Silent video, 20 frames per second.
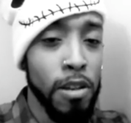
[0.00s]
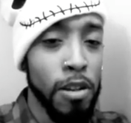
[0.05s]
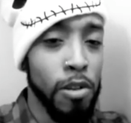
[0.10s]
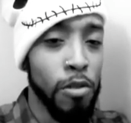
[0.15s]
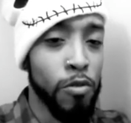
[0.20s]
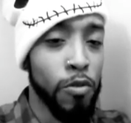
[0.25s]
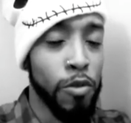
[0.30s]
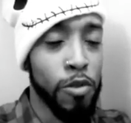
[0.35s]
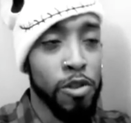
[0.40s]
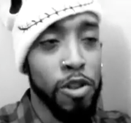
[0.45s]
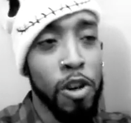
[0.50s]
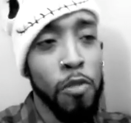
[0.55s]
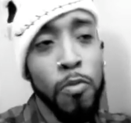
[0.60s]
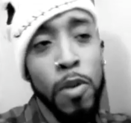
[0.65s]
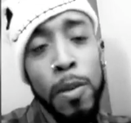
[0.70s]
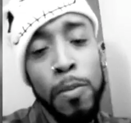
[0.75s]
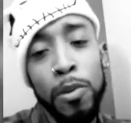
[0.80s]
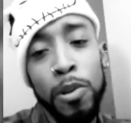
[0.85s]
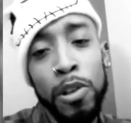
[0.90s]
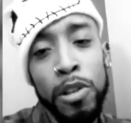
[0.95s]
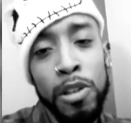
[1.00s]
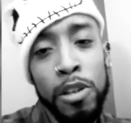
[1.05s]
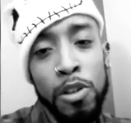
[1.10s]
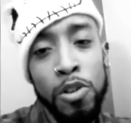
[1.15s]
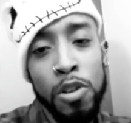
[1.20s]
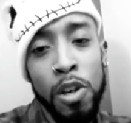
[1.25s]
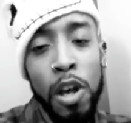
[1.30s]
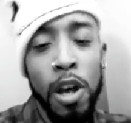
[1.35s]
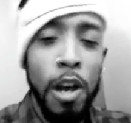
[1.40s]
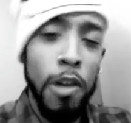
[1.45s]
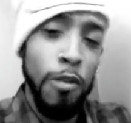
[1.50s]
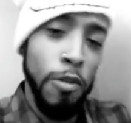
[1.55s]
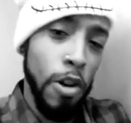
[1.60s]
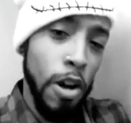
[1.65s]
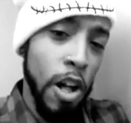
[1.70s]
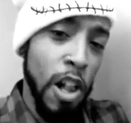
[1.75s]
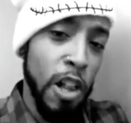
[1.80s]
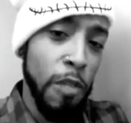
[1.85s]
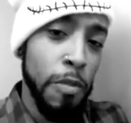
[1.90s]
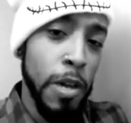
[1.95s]
For some people it is, for
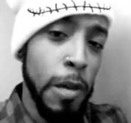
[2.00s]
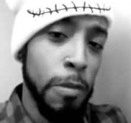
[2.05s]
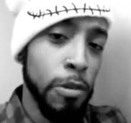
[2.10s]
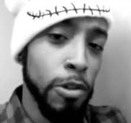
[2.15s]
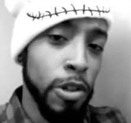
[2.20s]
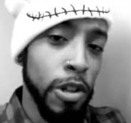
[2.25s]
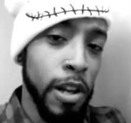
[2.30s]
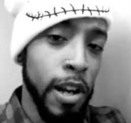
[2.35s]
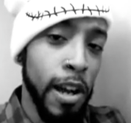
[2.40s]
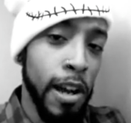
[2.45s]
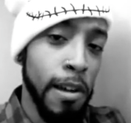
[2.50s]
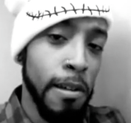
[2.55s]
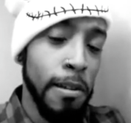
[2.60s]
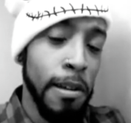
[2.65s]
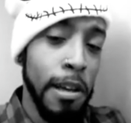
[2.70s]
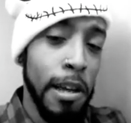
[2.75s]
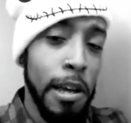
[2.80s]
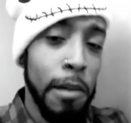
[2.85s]
other people it ain't.